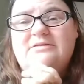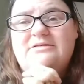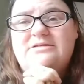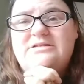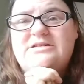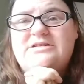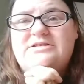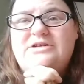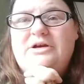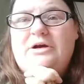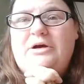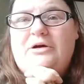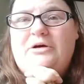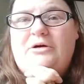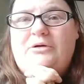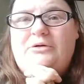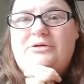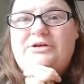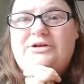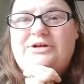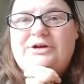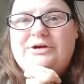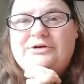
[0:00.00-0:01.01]

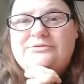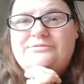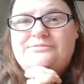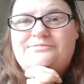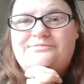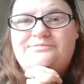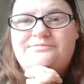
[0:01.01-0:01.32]
So, you know,